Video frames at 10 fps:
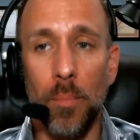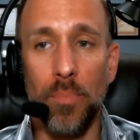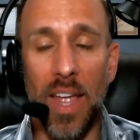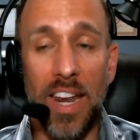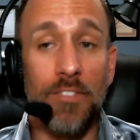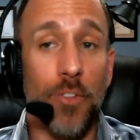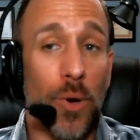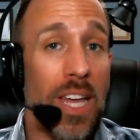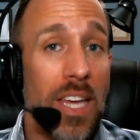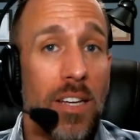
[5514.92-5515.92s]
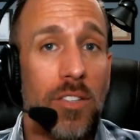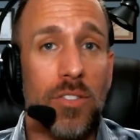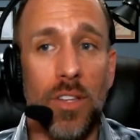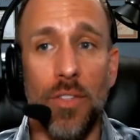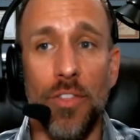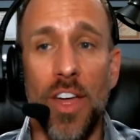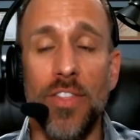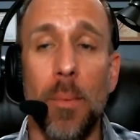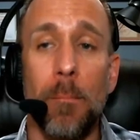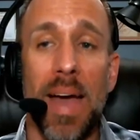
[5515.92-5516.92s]
And if there is, then the
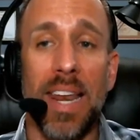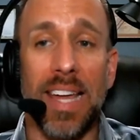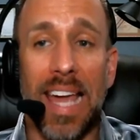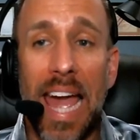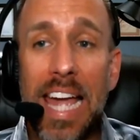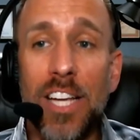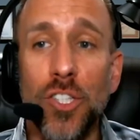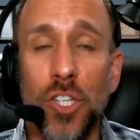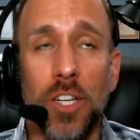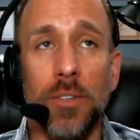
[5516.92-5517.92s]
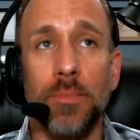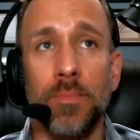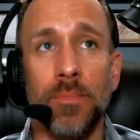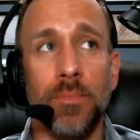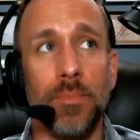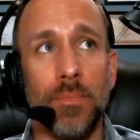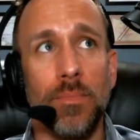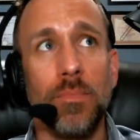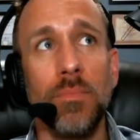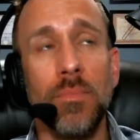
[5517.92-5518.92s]
medication
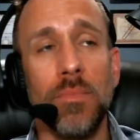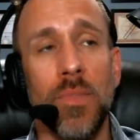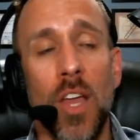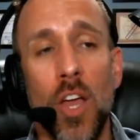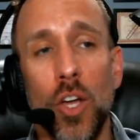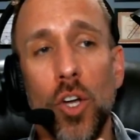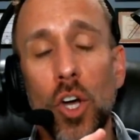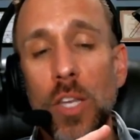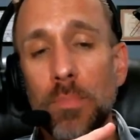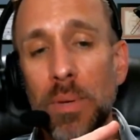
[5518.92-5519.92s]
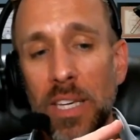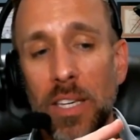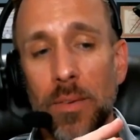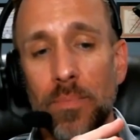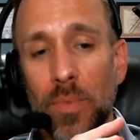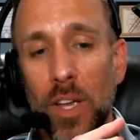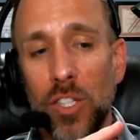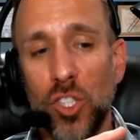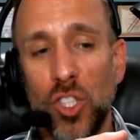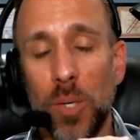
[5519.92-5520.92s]
could be
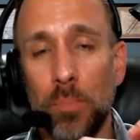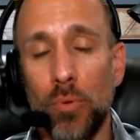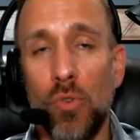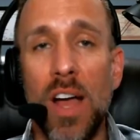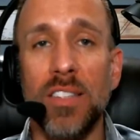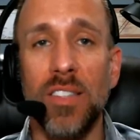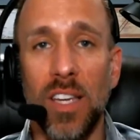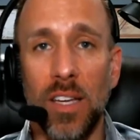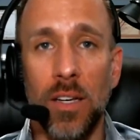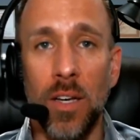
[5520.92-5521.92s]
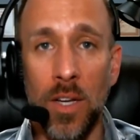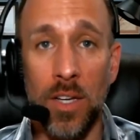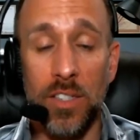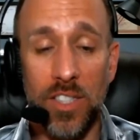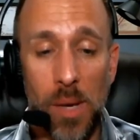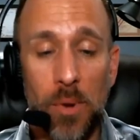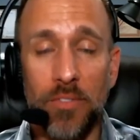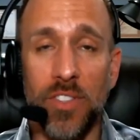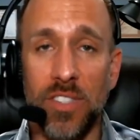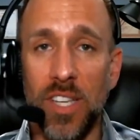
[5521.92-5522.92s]
suppressing some of
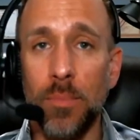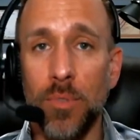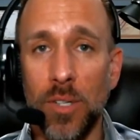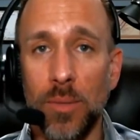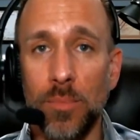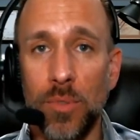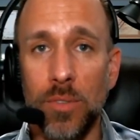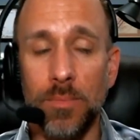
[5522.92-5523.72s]
the symptoms